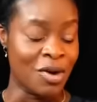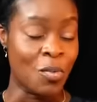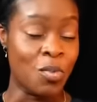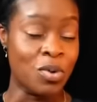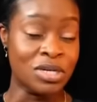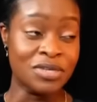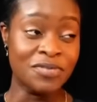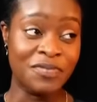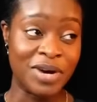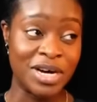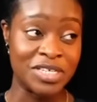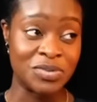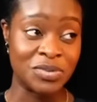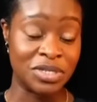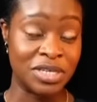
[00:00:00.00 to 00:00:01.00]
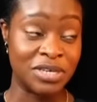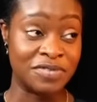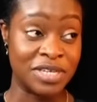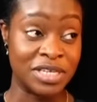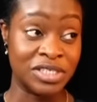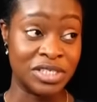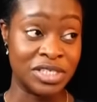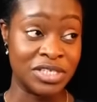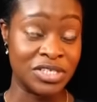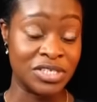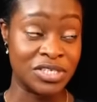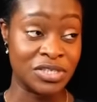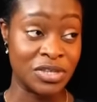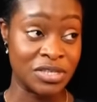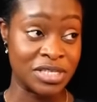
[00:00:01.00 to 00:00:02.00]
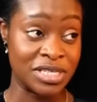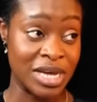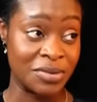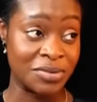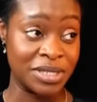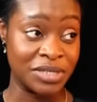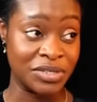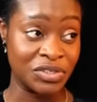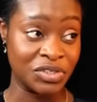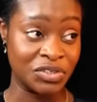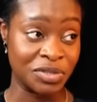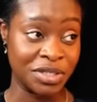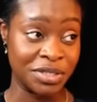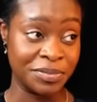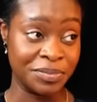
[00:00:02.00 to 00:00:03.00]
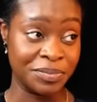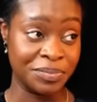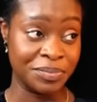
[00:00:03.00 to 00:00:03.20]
What advice would you give to engineers just starting out in industry?